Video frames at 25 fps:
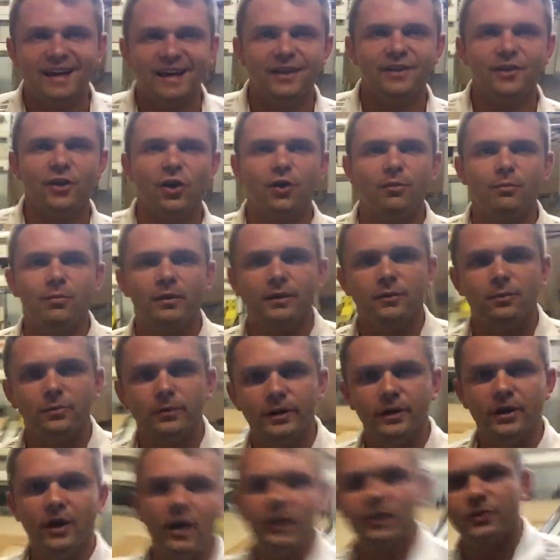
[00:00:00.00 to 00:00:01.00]
No, but
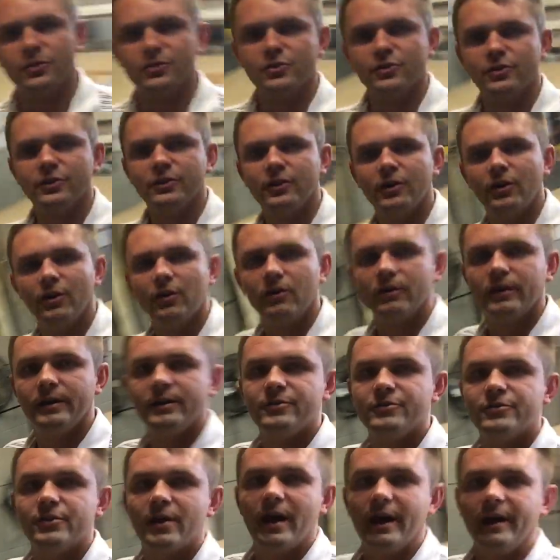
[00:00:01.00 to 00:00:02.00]
we all should go
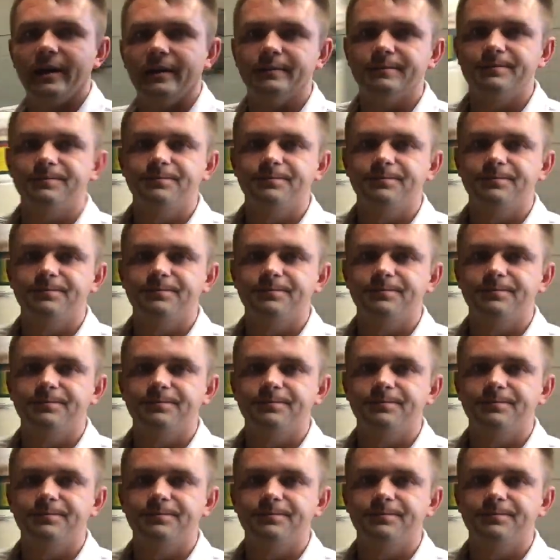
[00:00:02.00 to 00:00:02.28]
and try.